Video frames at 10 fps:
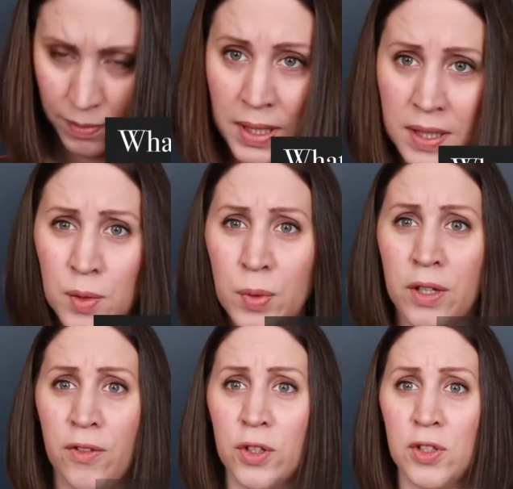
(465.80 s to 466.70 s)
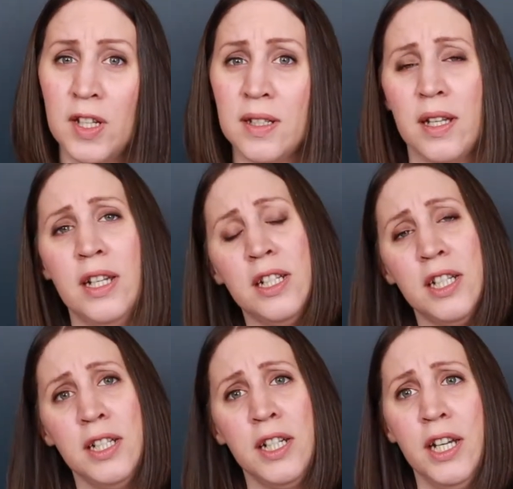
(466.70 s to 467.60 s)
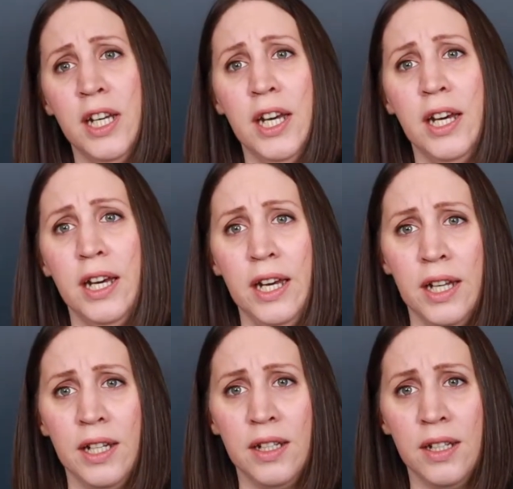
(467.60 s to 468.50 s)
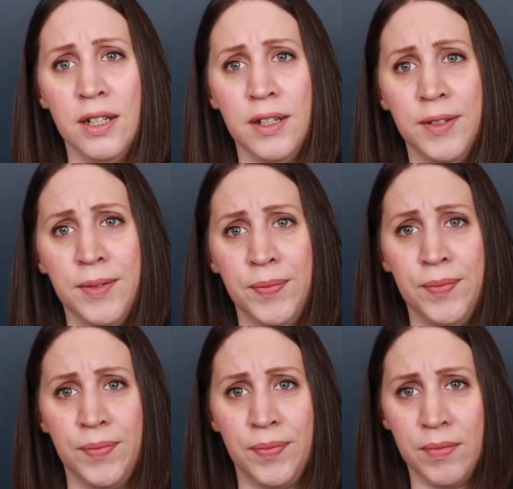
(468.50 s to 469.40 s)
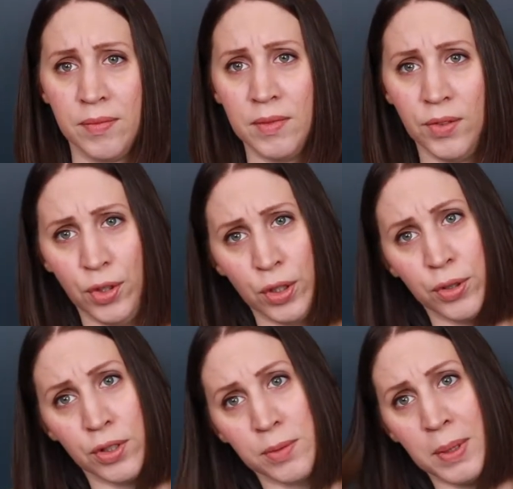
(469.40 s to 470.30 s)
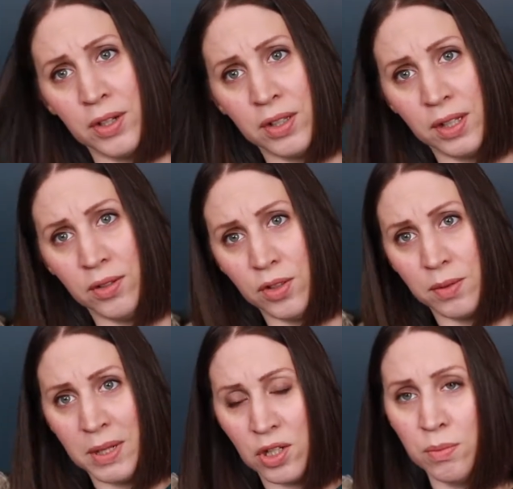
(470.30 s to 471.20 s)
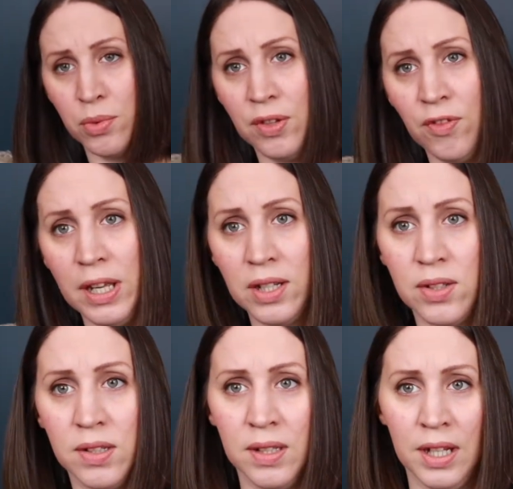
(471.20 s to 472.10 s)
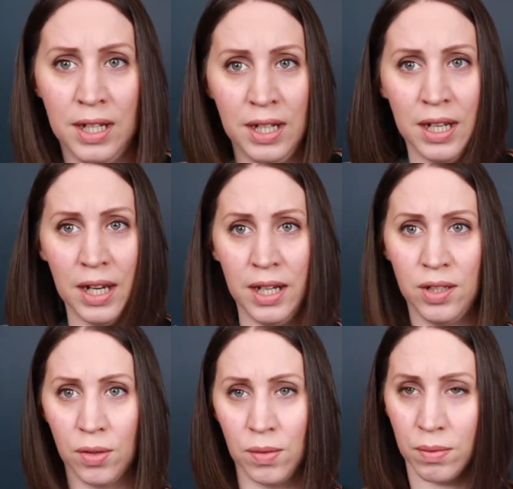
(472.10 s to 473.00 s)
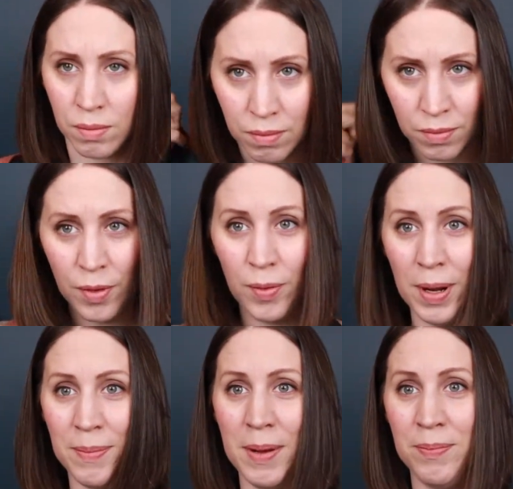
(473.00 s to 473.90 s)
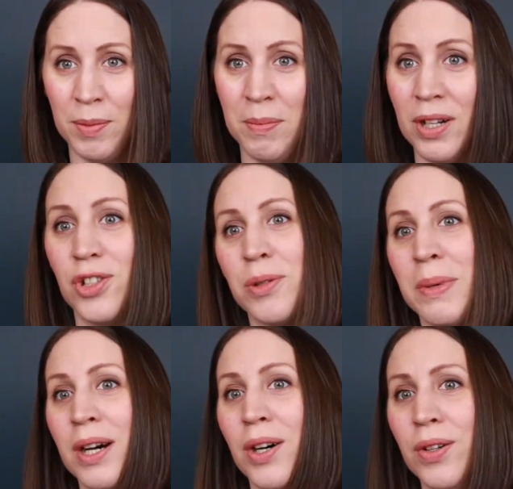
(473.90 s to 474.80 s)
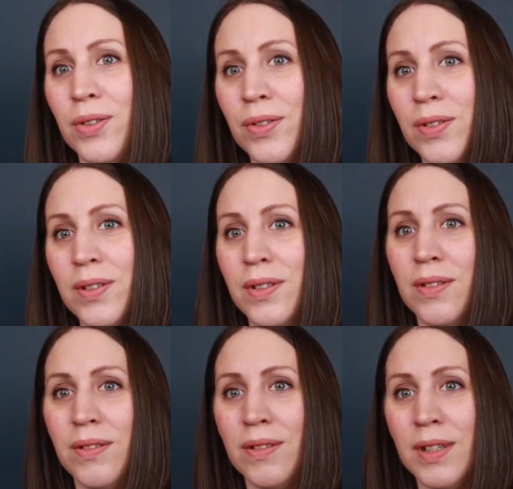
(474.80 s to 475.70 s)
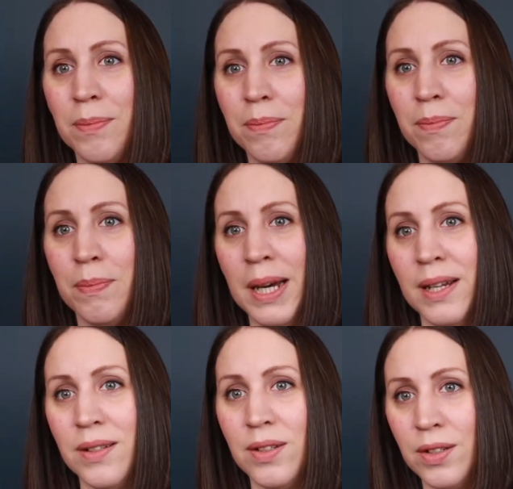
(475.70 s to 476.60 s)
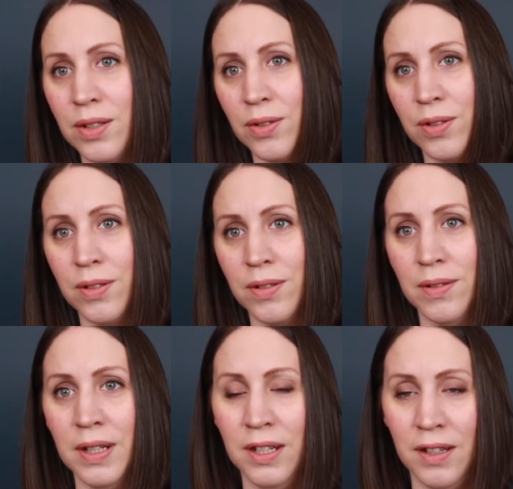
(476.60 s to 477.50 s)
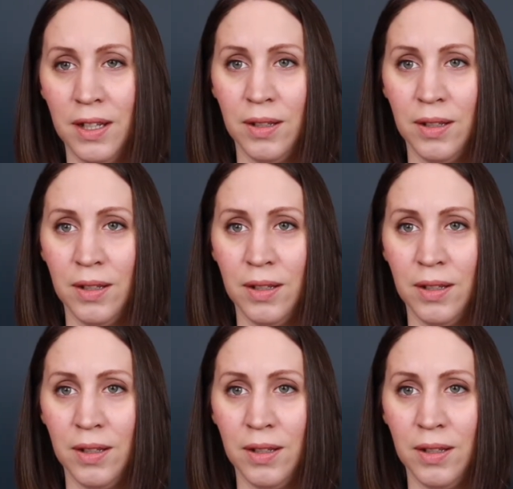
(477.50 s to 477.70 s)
This is one of the first things I knitted, and if you're curious about it, I'll just mention briefly, because I don't remember much about the pattern or anything.